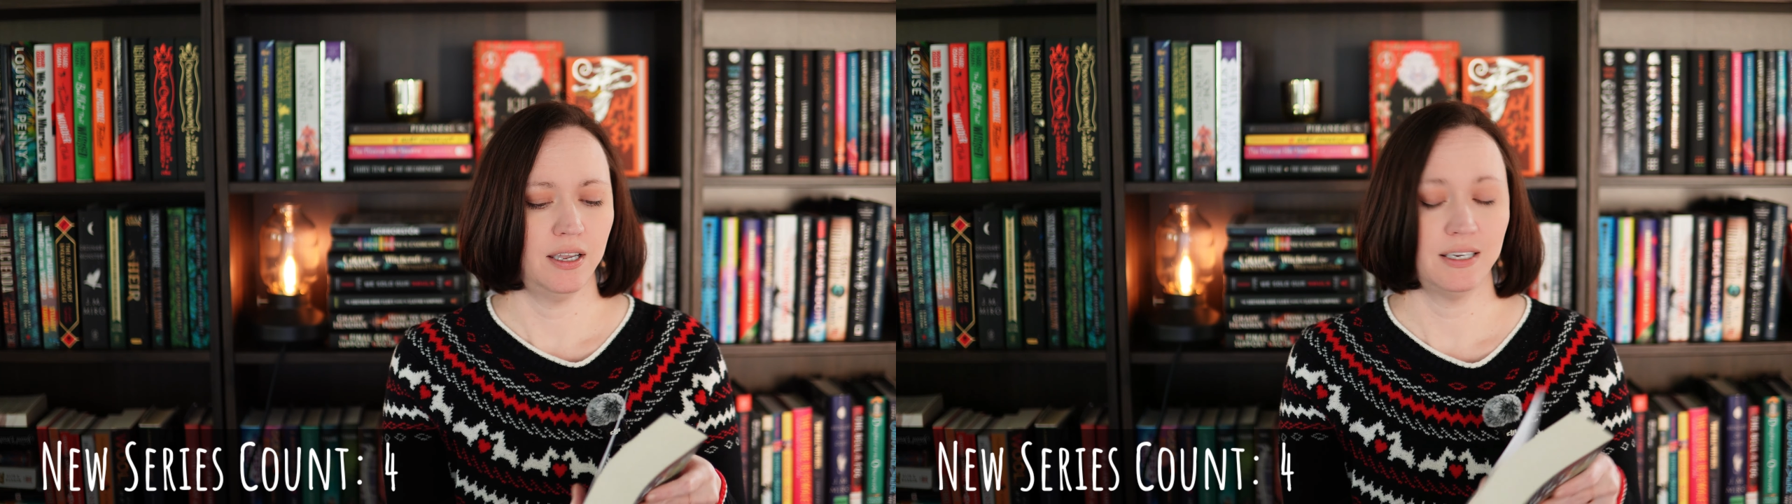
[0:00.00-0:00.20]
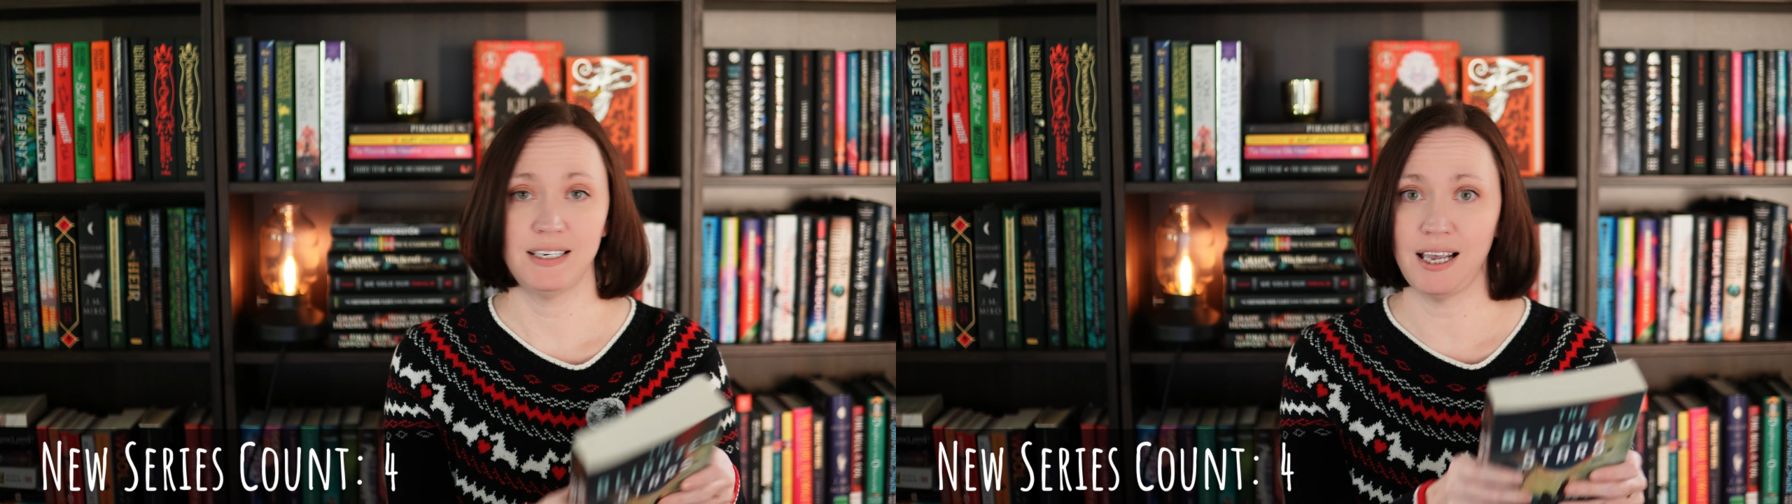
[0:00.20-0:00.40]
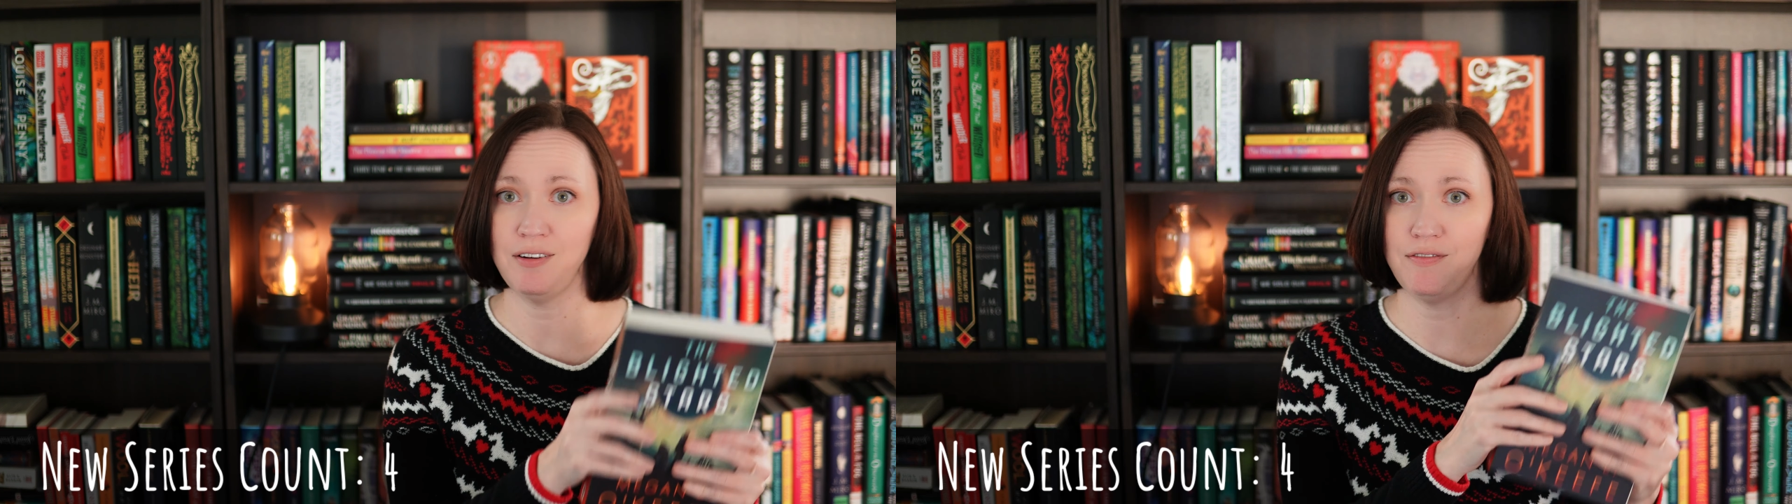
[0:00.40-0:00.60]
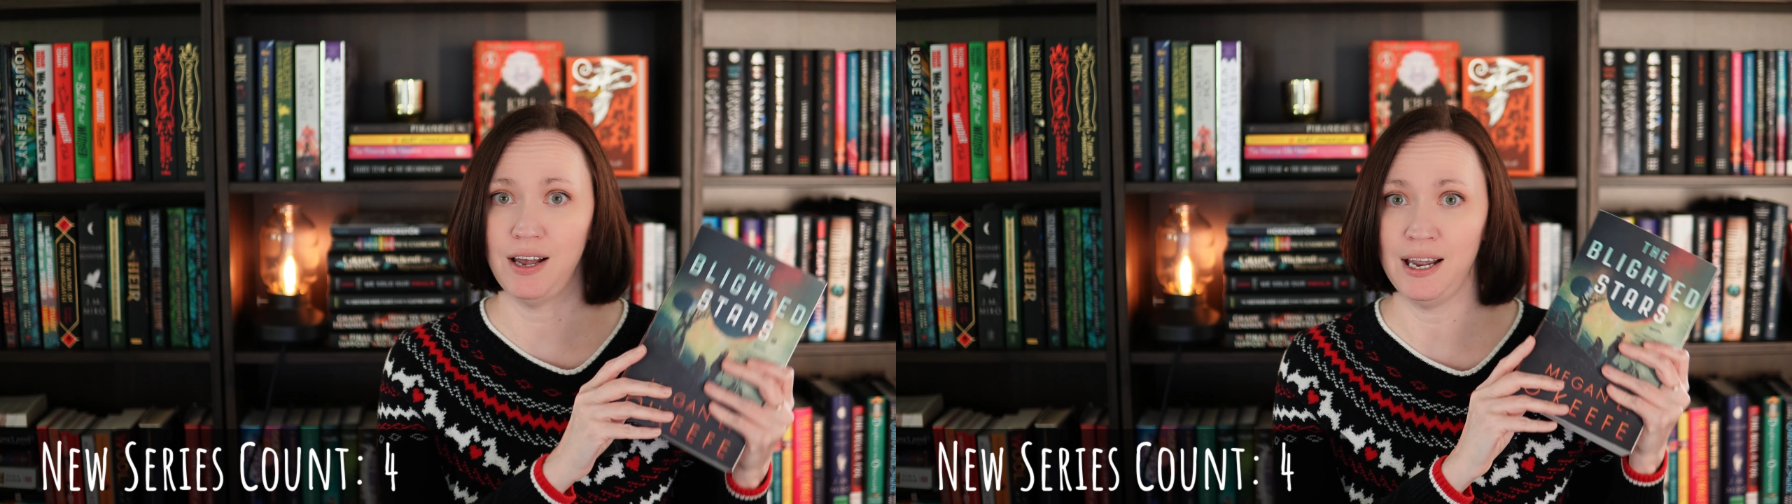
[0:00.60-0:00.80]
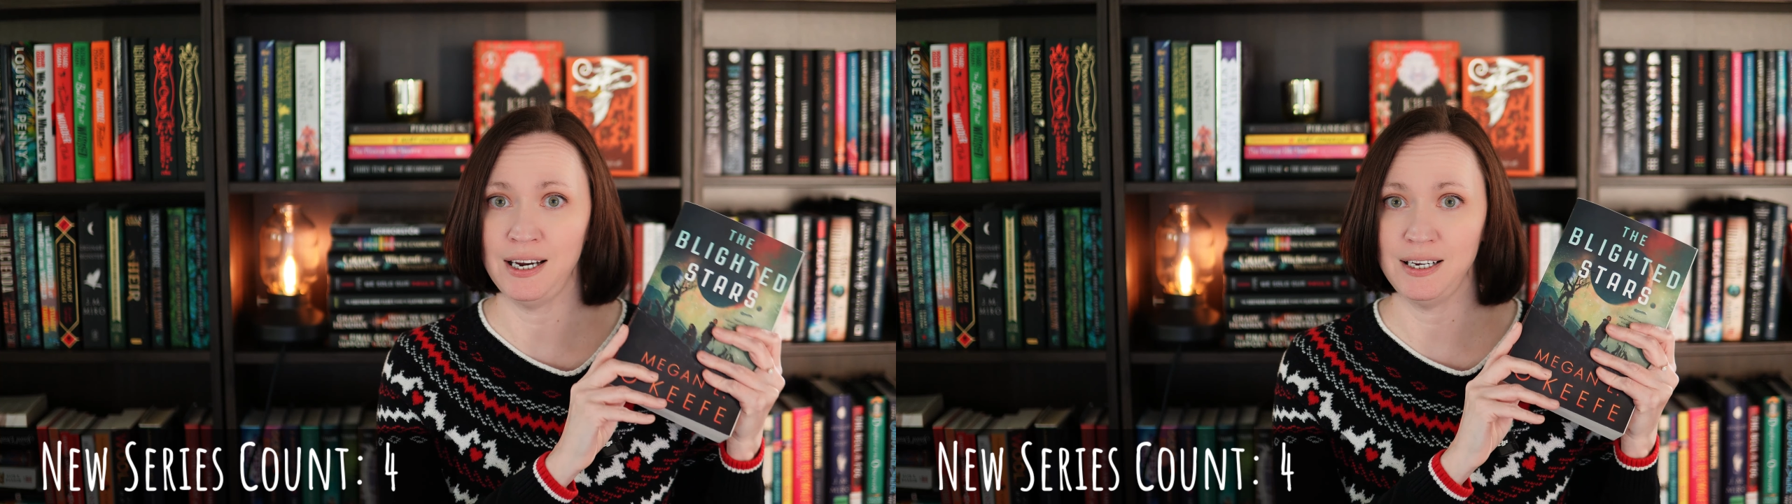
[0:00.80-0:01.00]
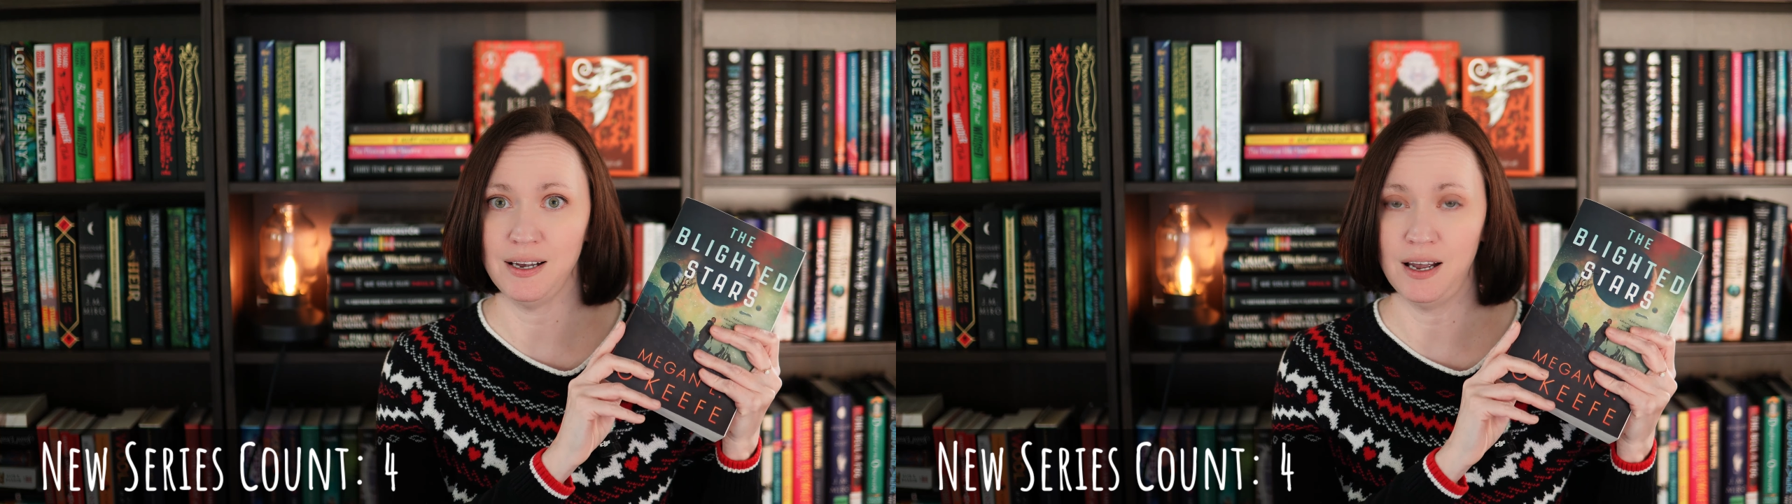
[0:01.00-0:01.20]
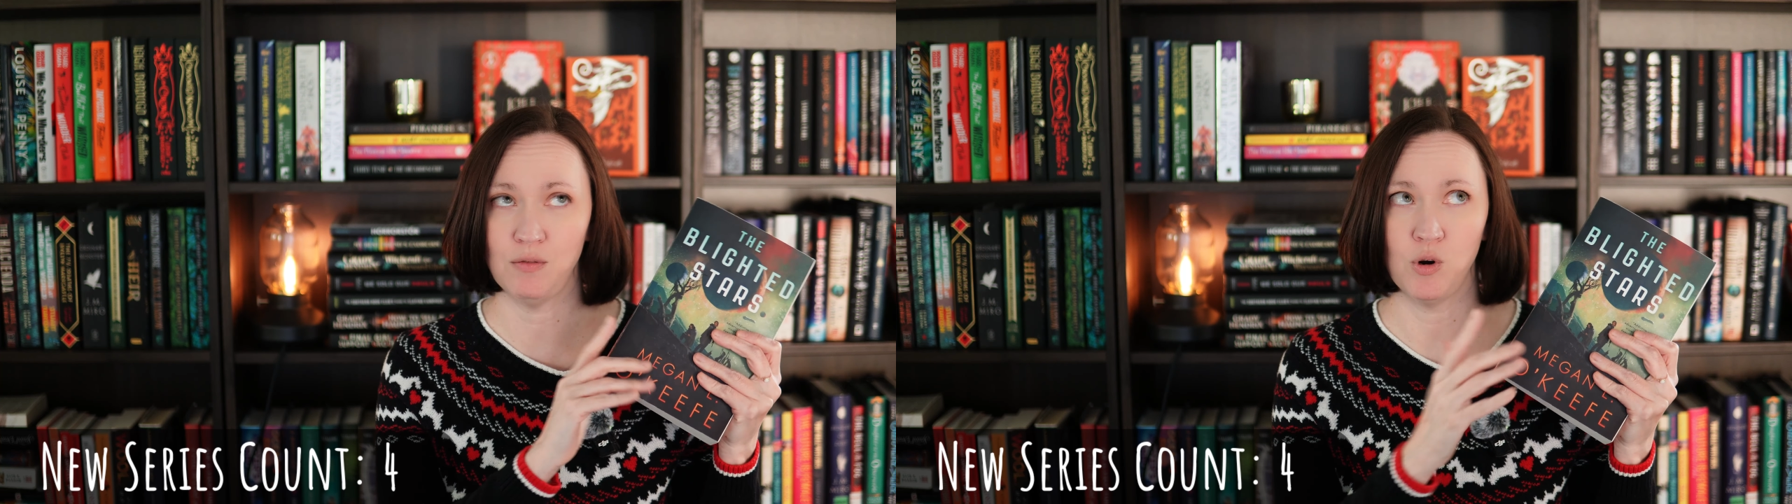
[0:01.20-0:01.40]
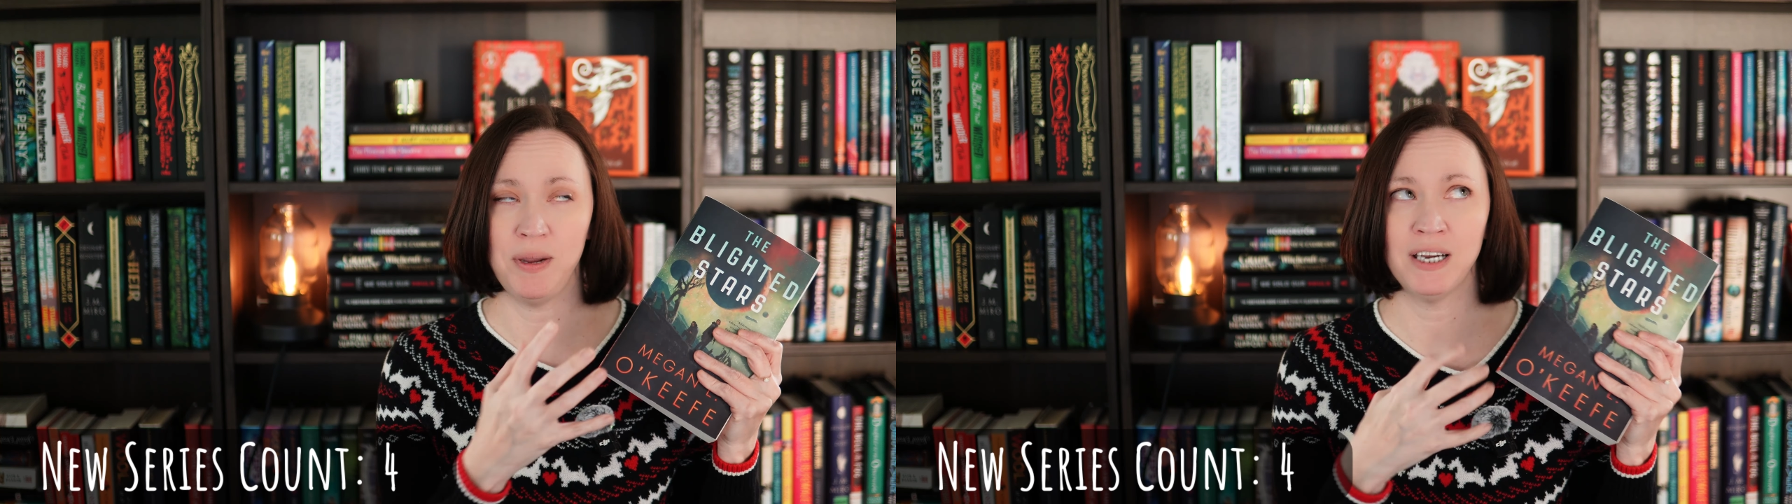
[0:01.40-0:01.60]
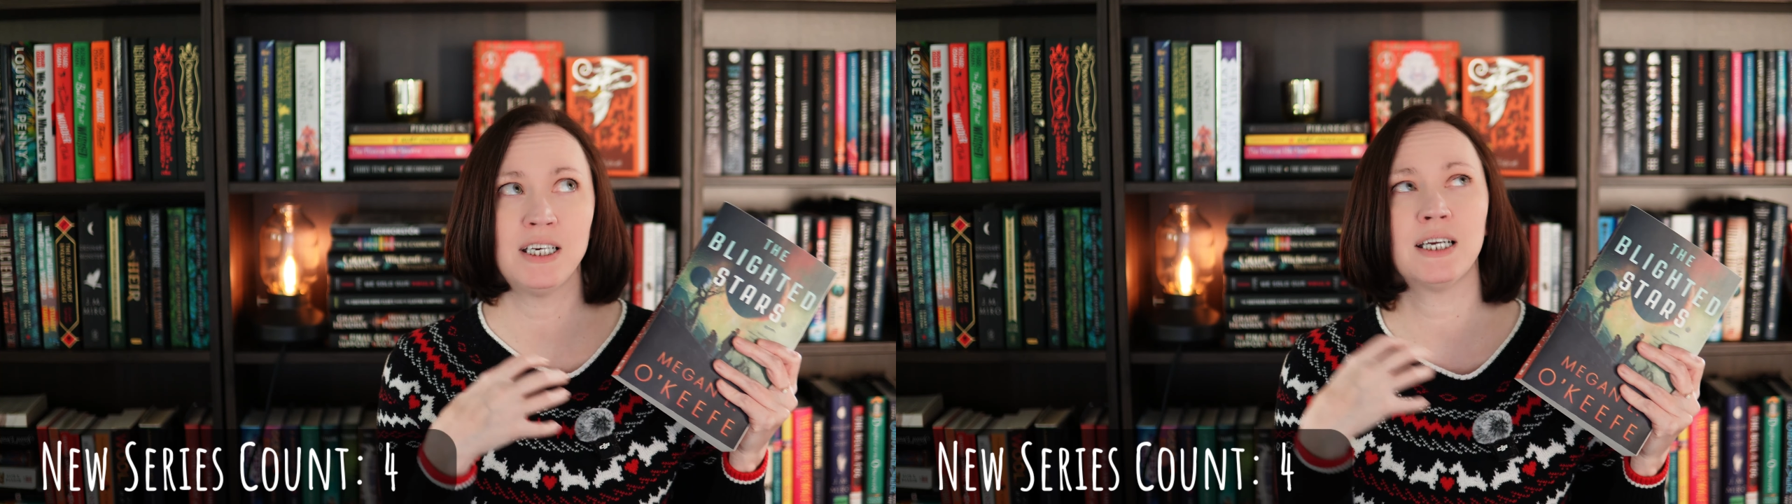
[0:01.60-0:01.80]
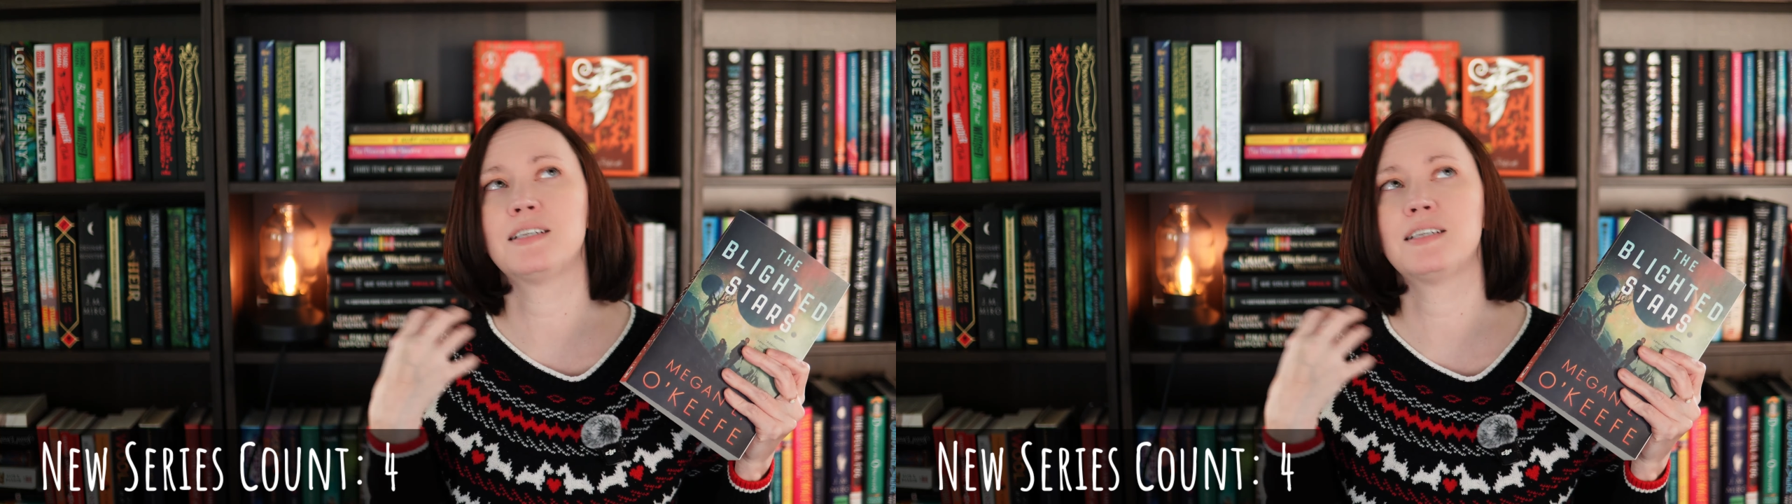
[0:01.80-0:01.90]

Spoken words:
Sci-fi, romantic